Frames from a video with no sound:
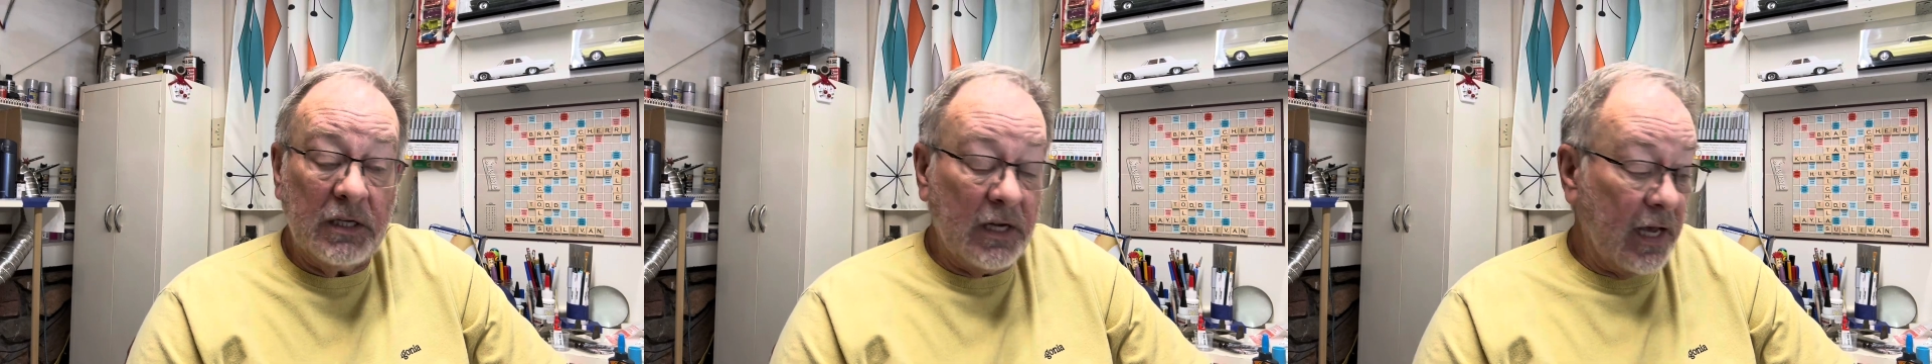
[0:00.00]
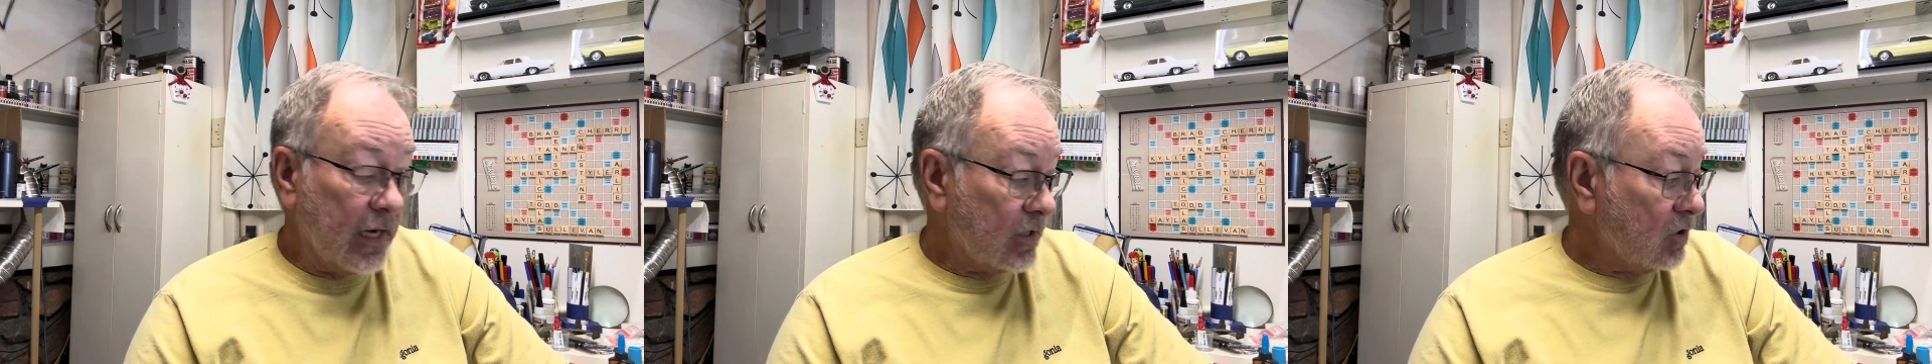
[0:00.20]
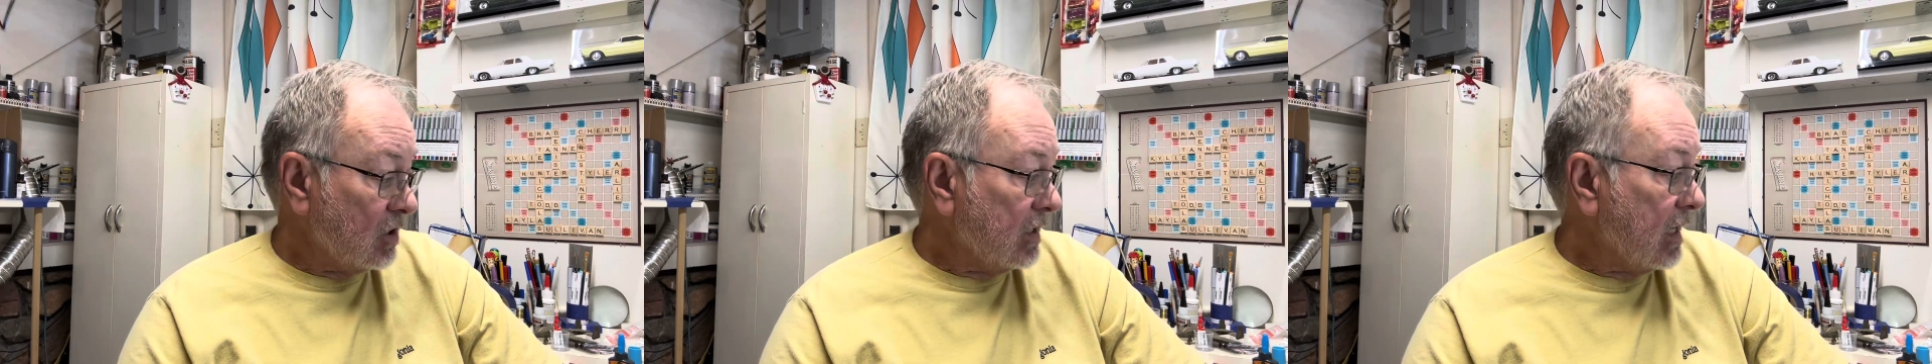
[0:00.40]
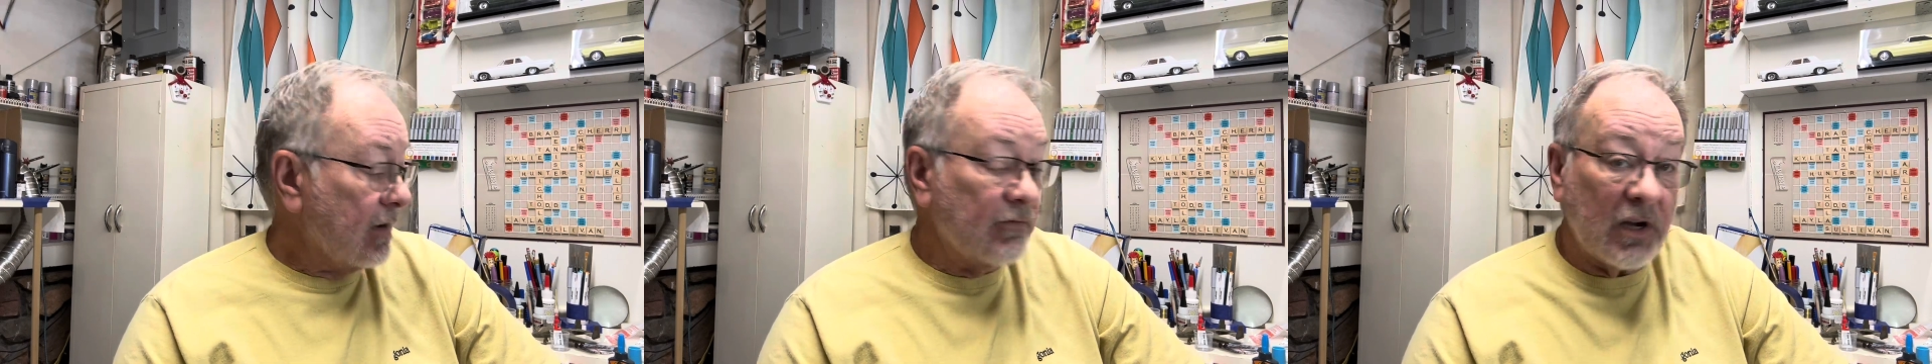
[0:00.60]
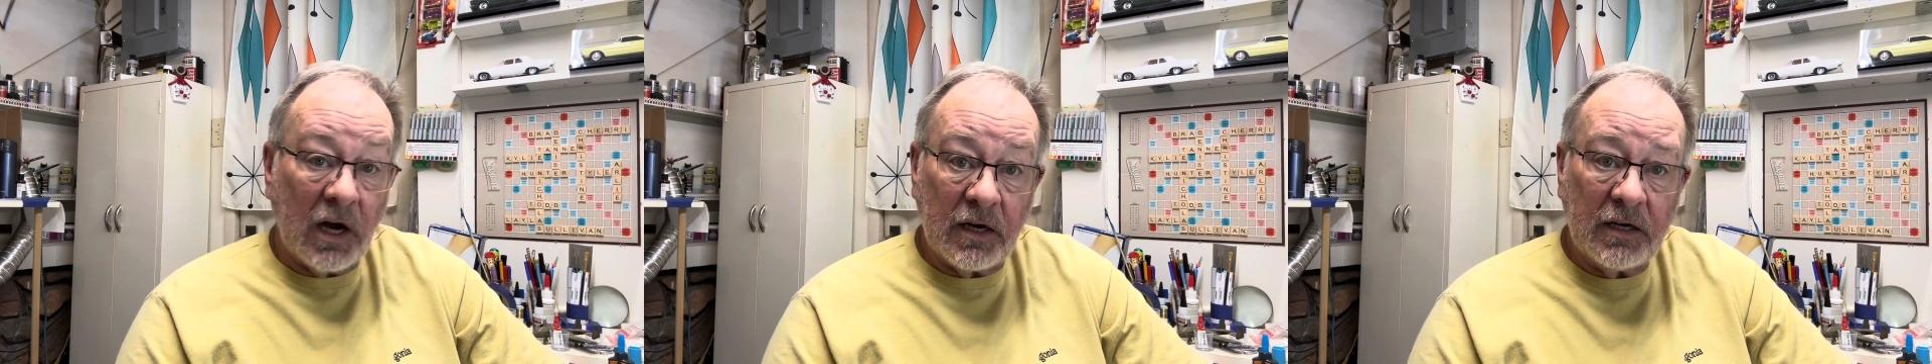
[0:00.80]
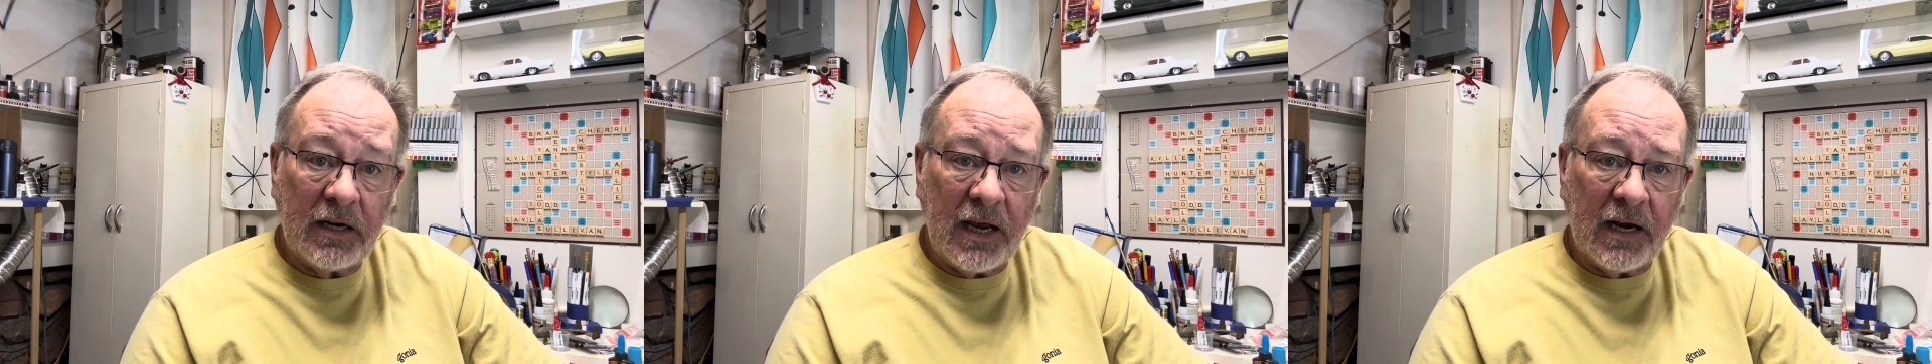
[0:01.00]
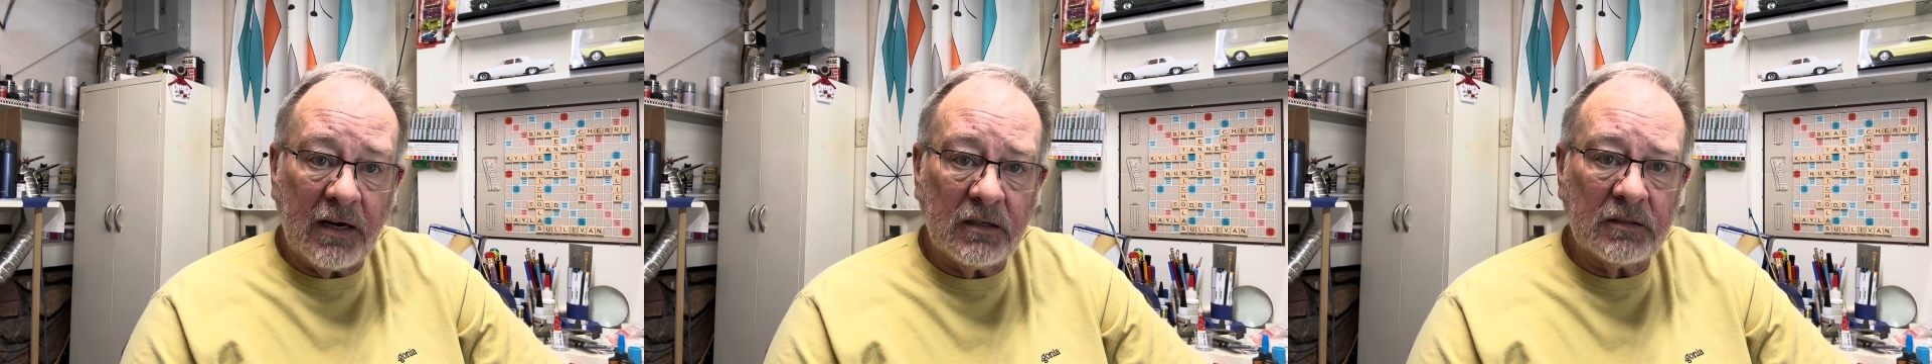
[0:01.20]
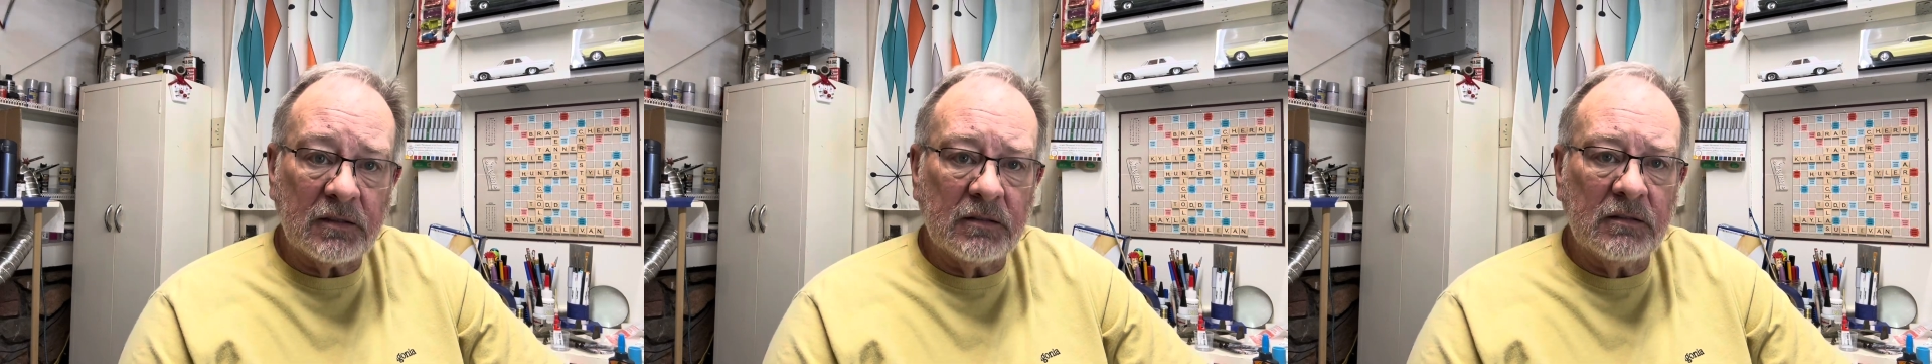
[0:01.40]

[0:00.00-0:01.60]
Actually, I've got it out,